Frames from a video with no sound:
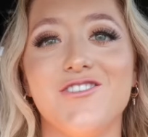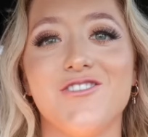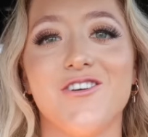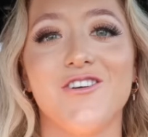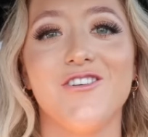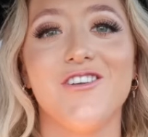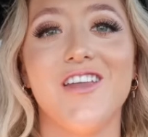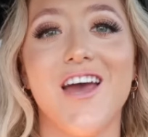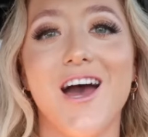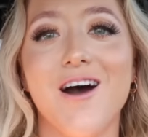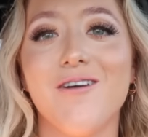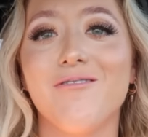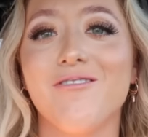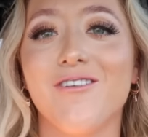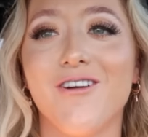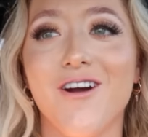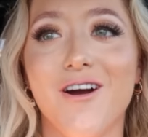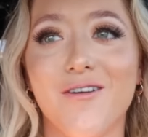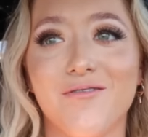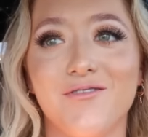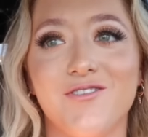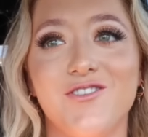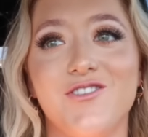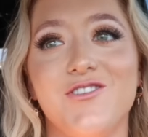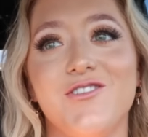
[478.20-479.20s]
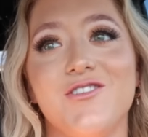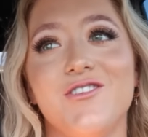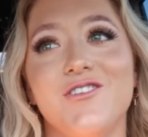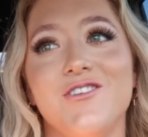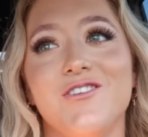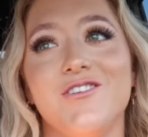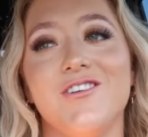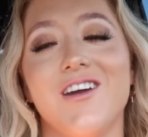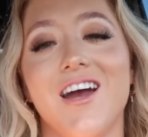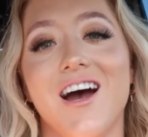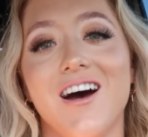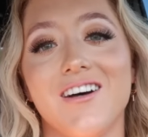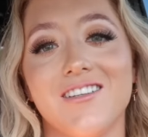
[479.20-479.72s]
So now we're off
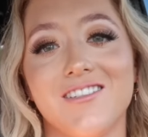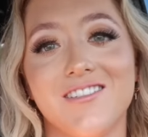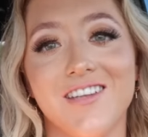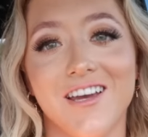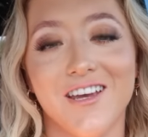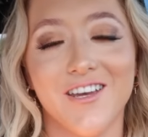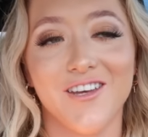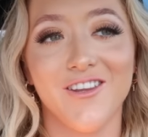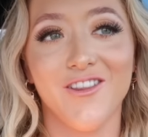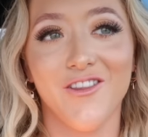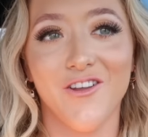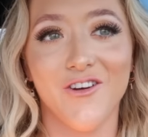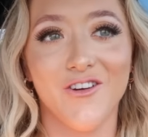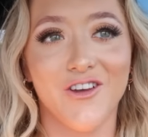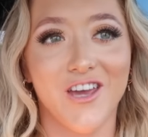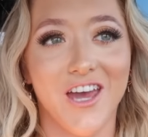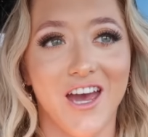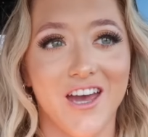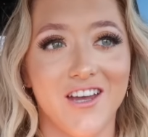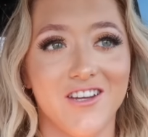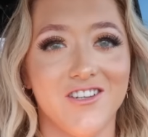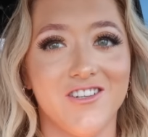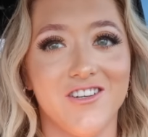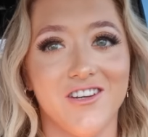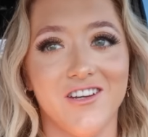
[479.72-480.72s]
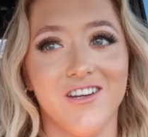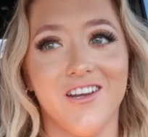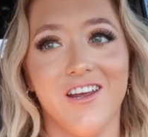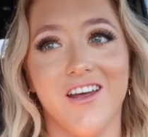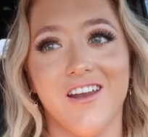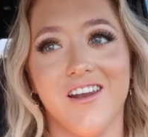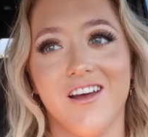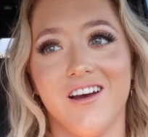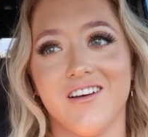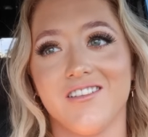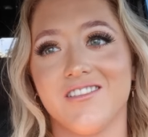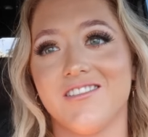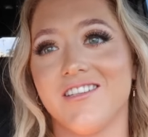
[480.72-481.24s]
to our second location,
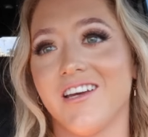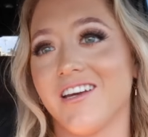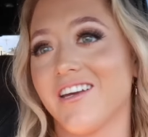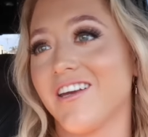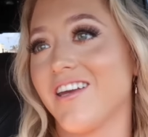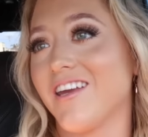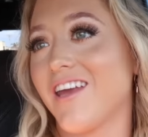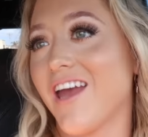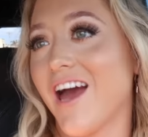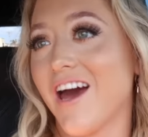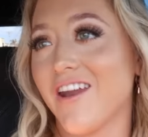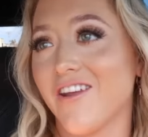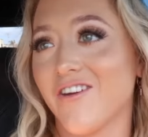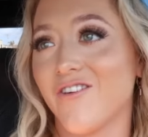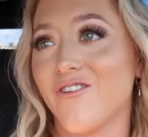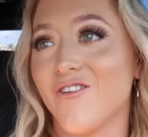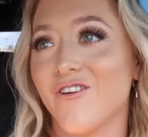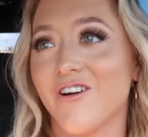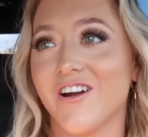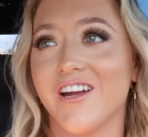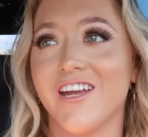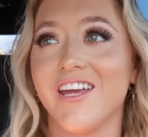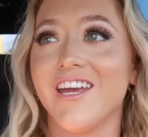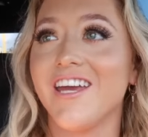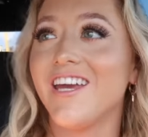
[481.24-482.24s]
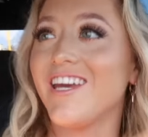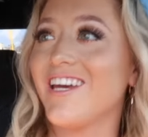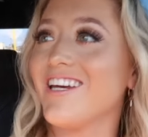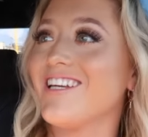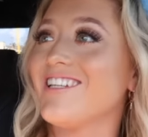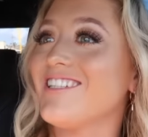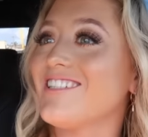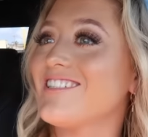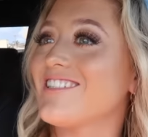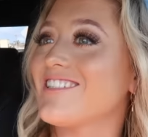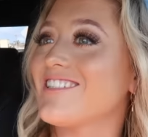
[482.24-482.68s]
and our second category is